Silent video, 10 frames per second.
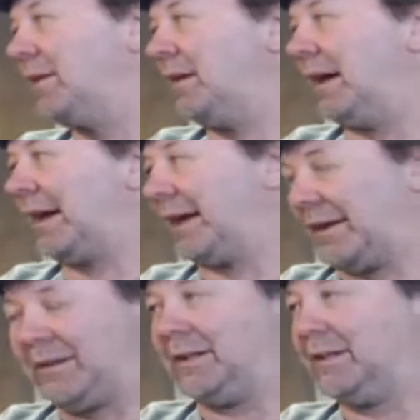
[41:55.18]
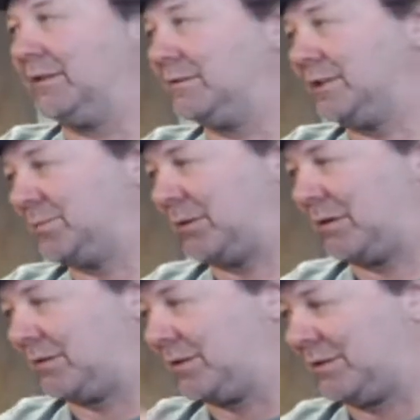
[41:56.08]
I can do it. This
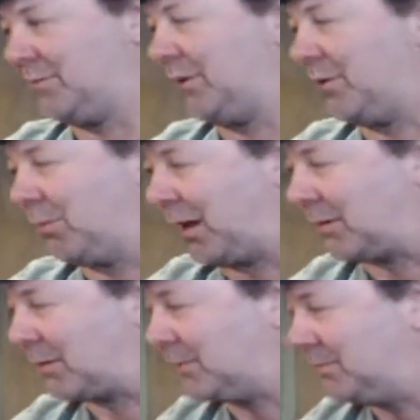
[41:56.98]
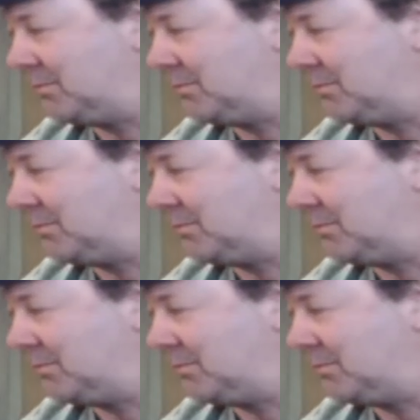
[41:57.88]
printer will do it with no problem.